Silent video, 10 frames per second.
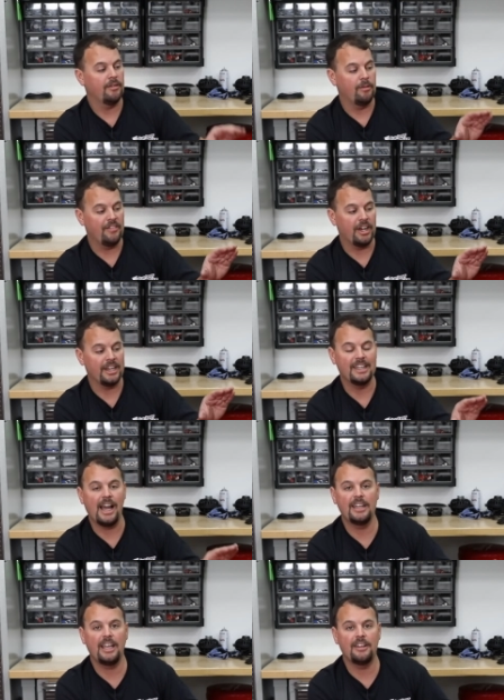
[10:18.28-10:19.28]
We've got a
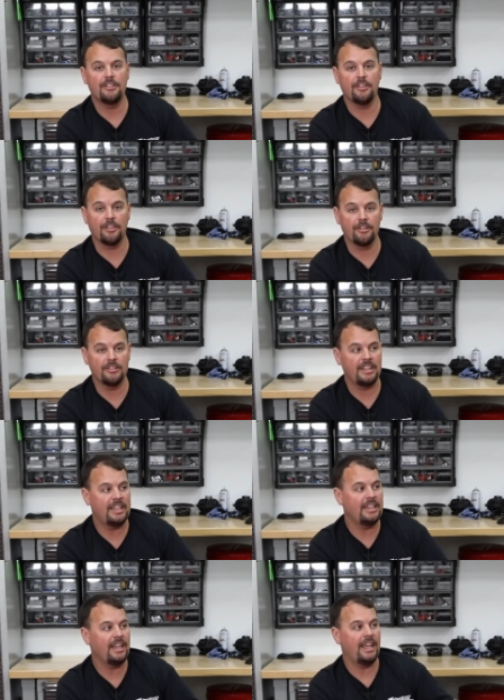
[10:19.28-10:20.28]
98 to
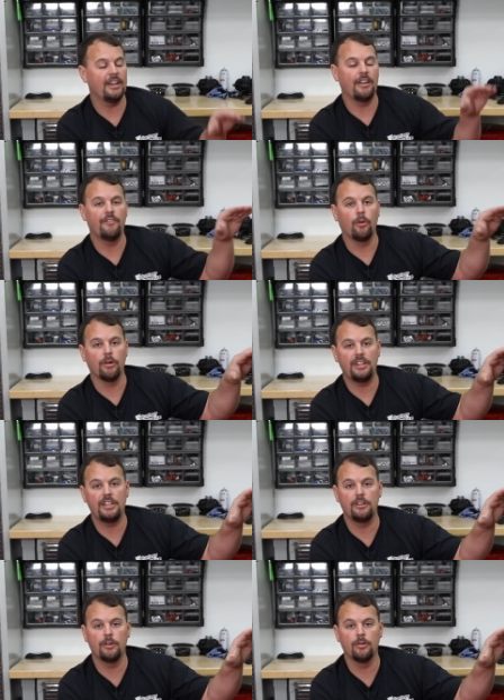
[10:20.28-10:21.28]
13 and a
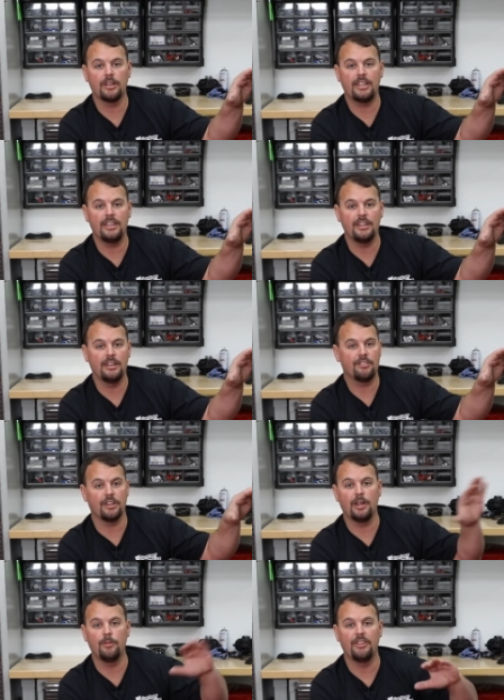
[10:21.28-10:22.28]
14 and newer kit. It's
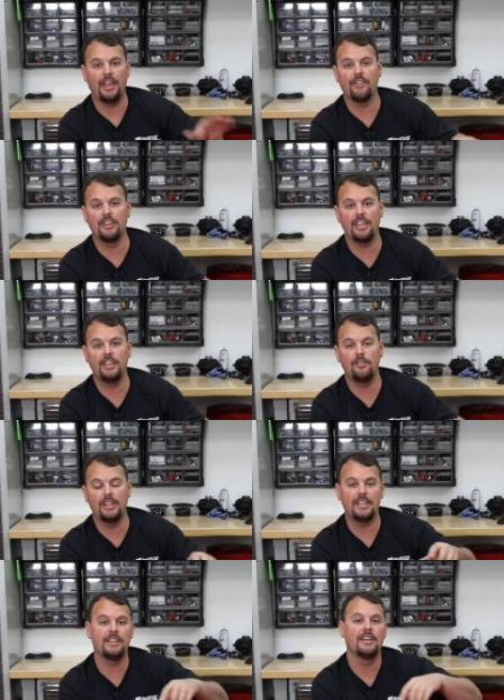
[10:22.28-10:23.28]
going to come with everything you
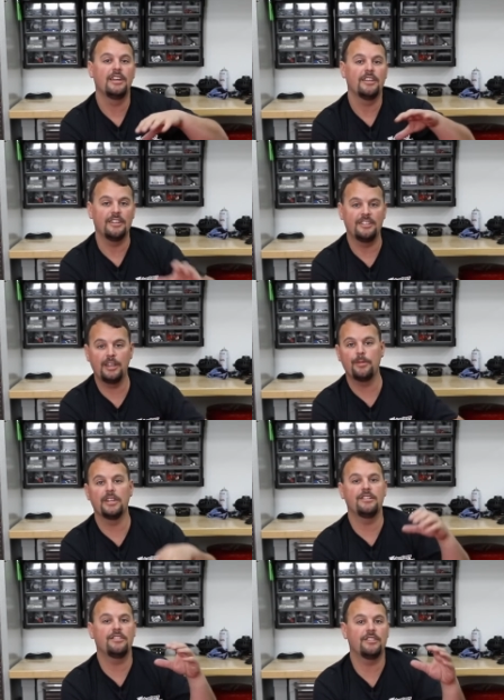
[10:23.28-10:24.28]
need, the
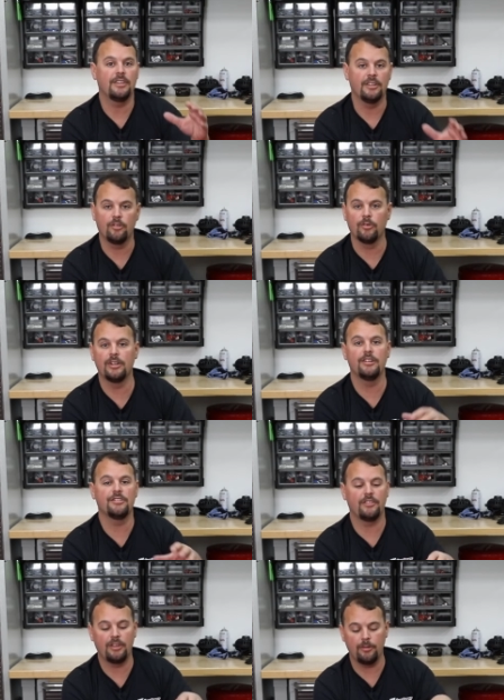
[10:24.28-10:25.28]
templates, the
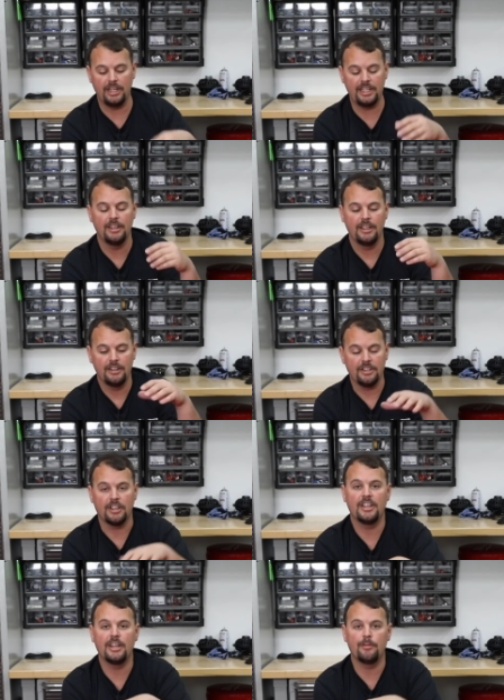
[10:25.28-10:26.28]
grills, everything we need
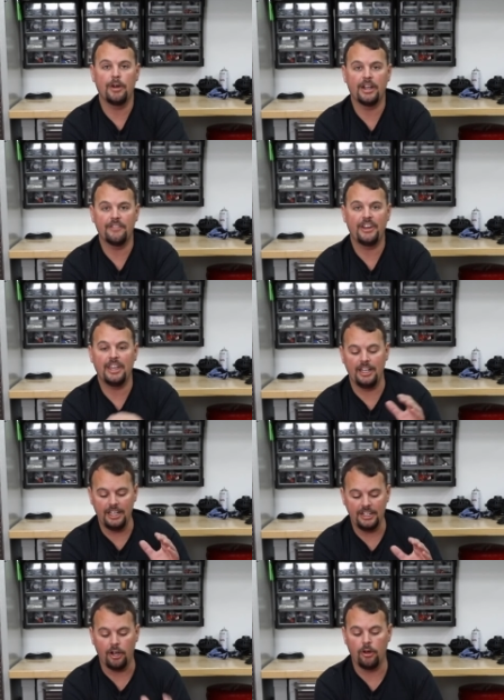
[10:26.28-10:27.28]
to cut and modify that
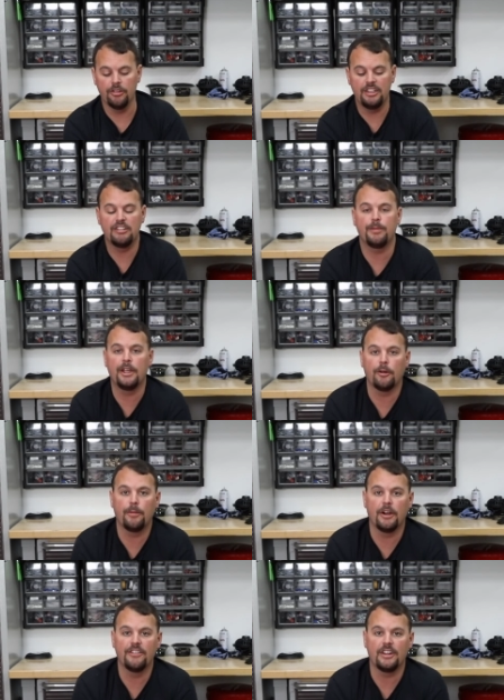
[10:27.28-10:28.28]
lid to hold this speaker
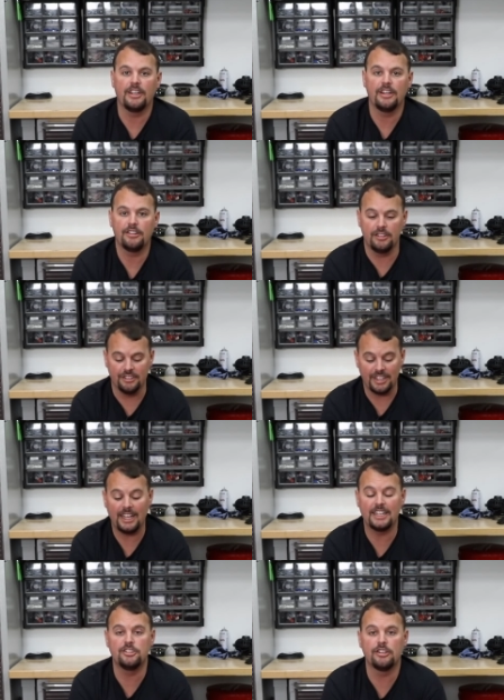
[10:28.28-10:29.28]
perfectly. It's
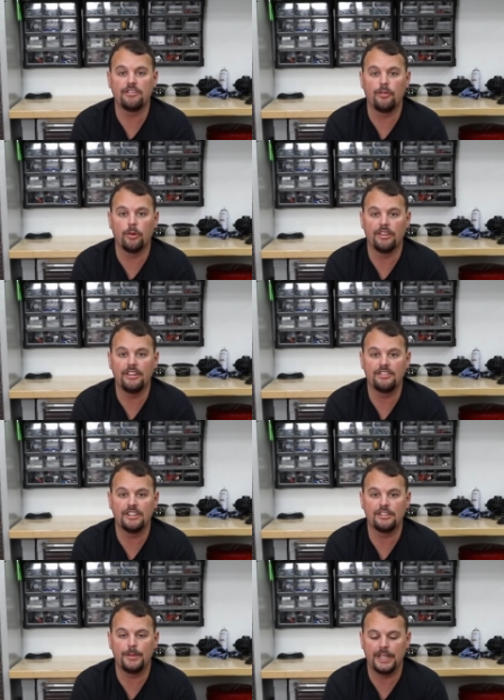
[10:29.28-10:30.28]
designed just for this
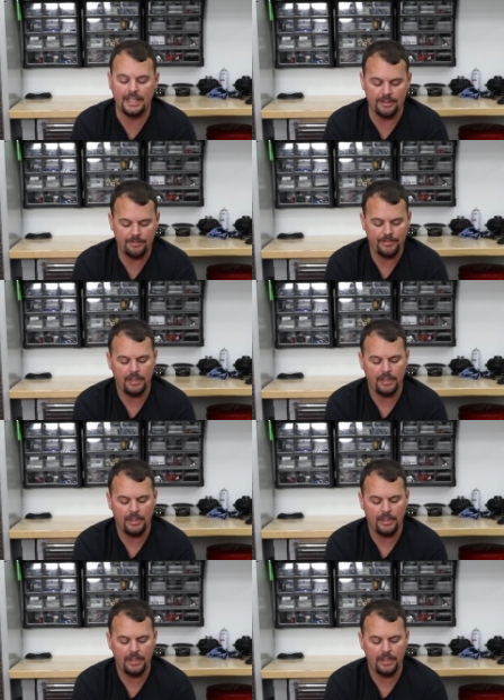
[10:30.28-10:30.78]
6x9.